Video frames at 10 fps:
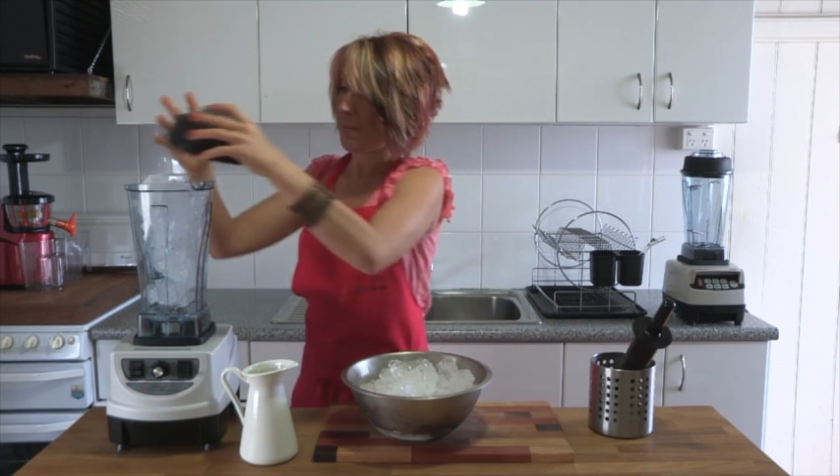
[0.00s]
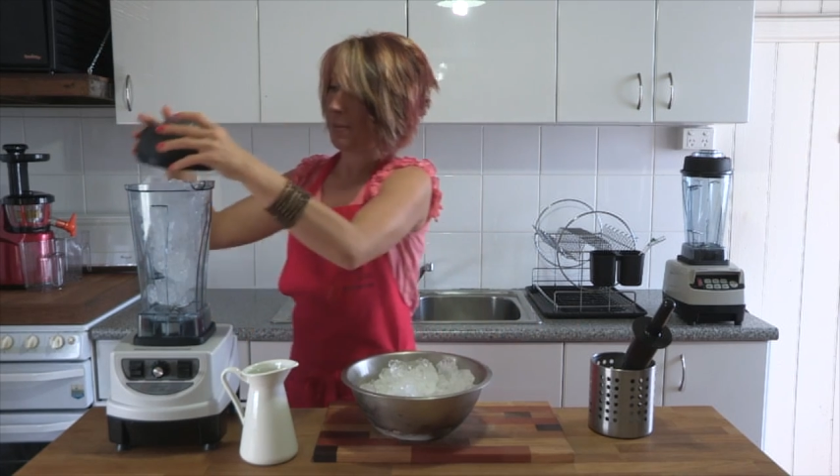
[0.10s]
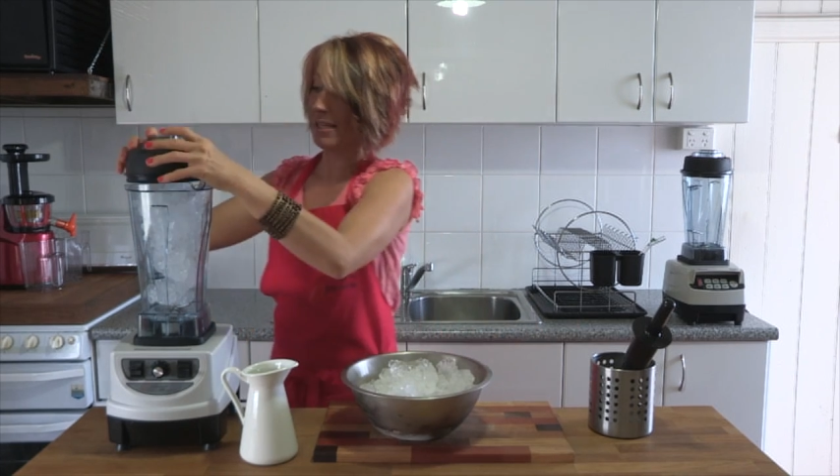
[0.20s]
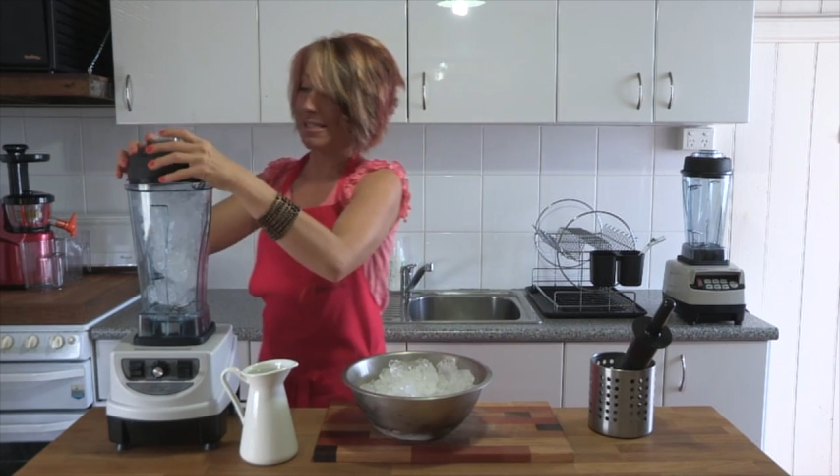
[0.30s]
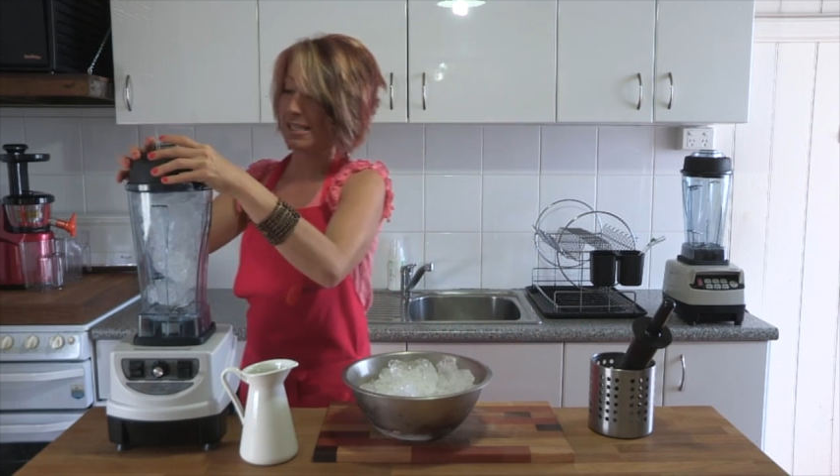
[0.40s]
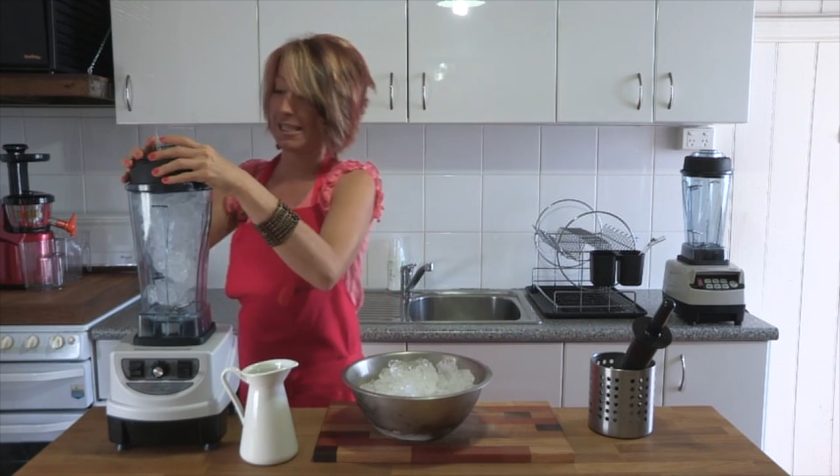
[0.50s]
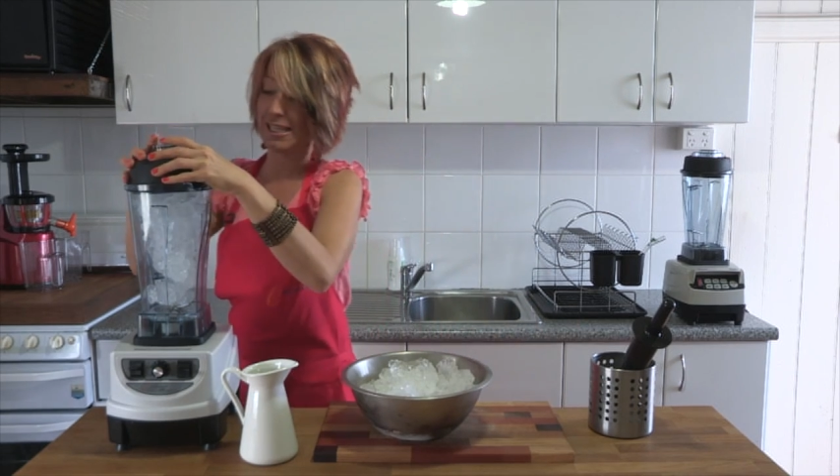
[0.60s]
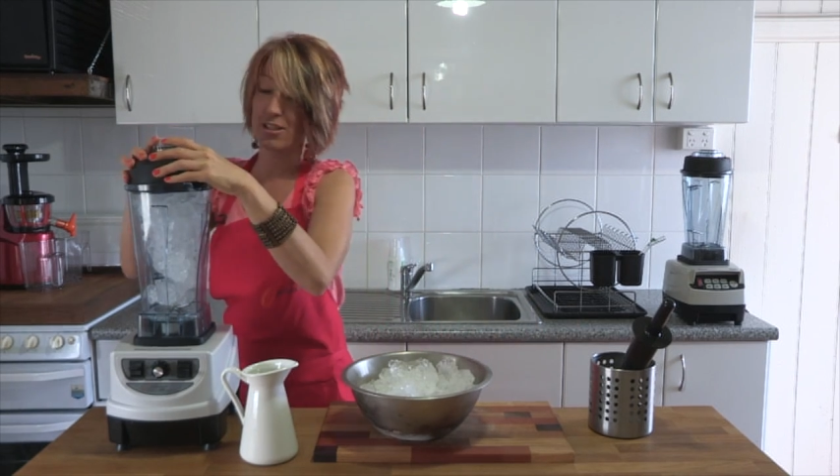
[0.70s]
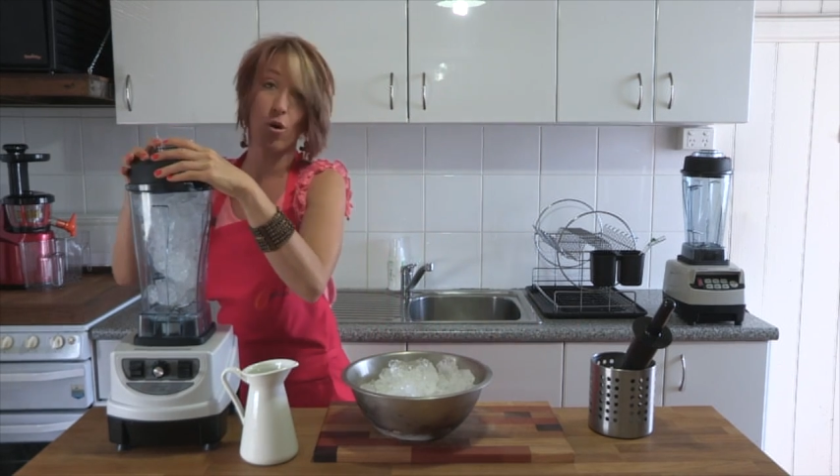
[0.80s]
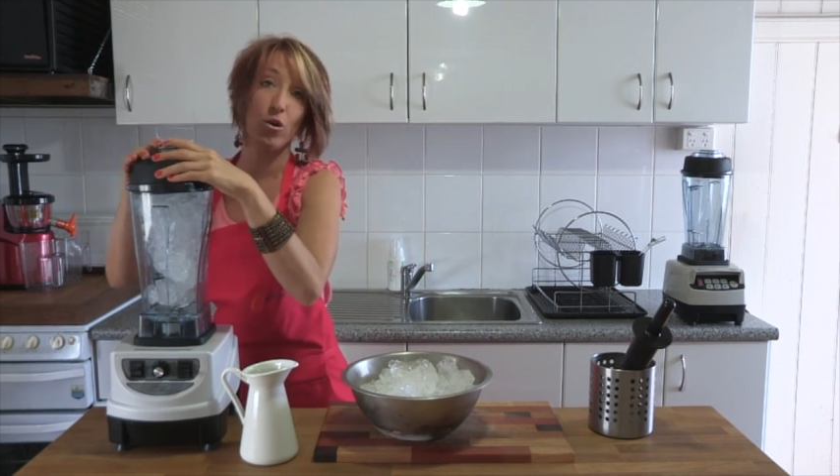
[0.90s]
place the
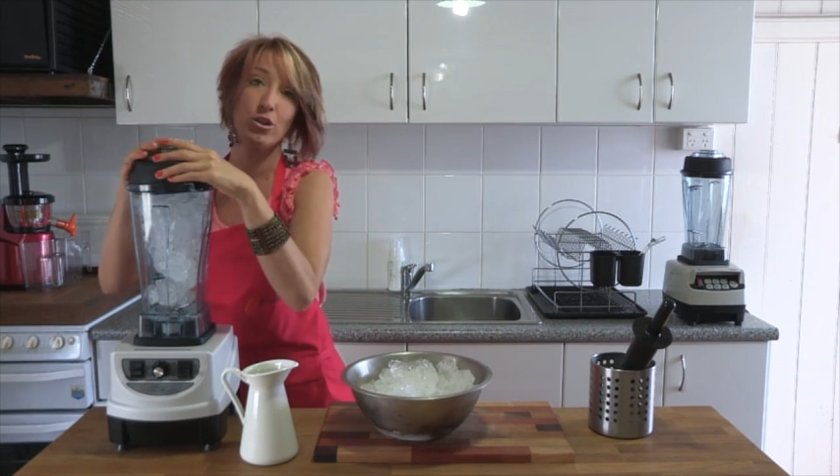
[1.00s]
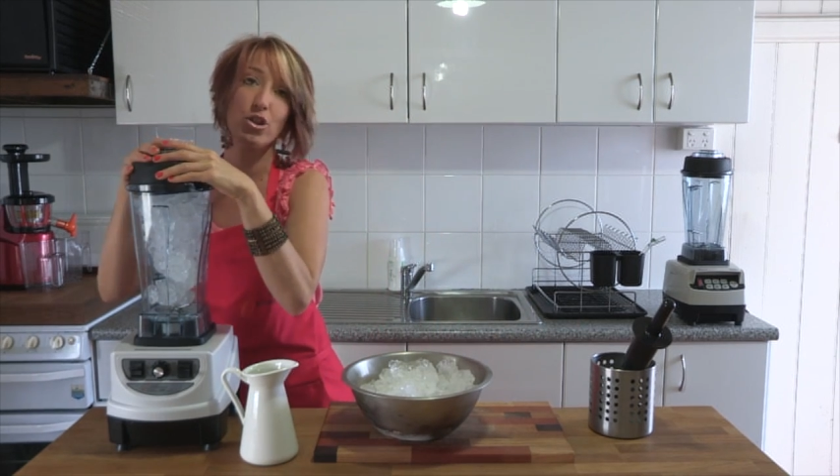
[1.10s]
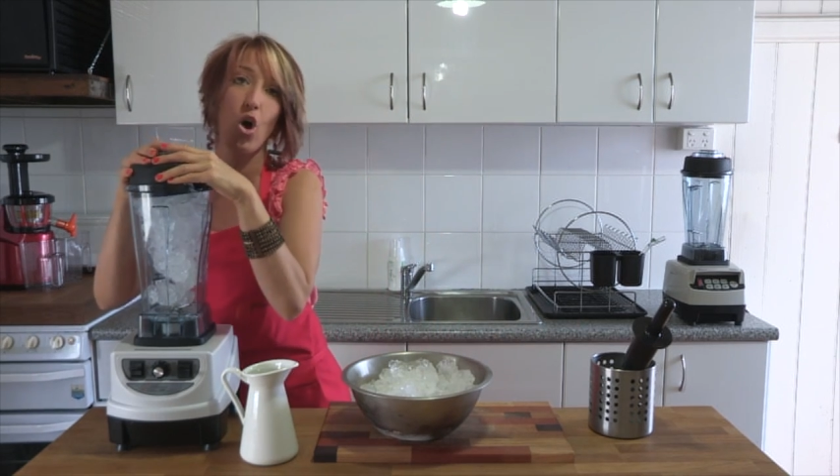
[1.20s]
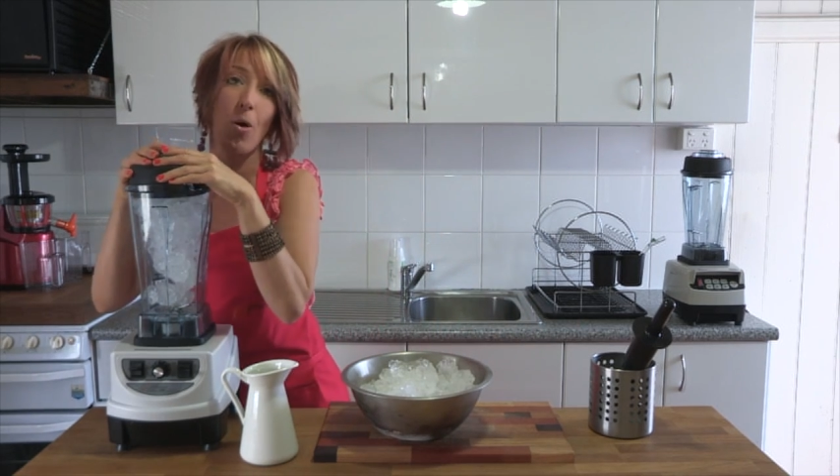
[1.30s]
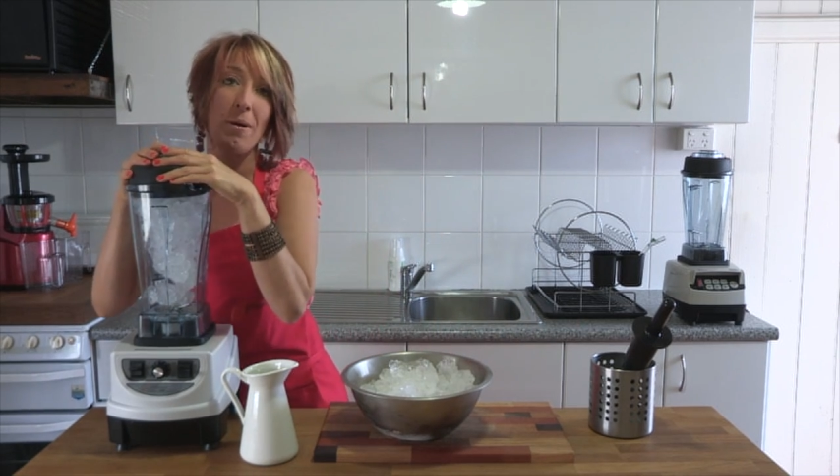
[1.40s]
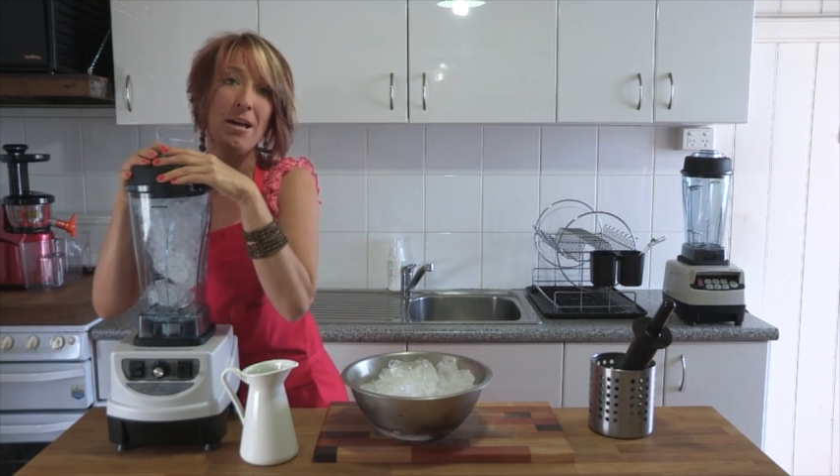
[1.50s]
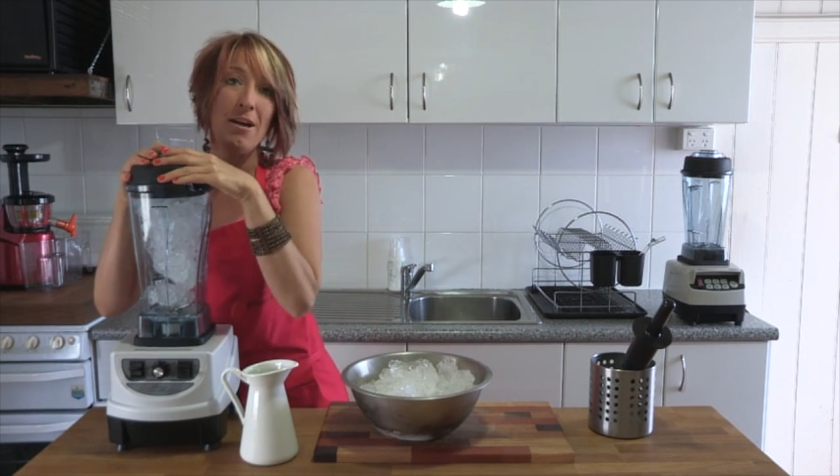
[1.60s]
lid on top.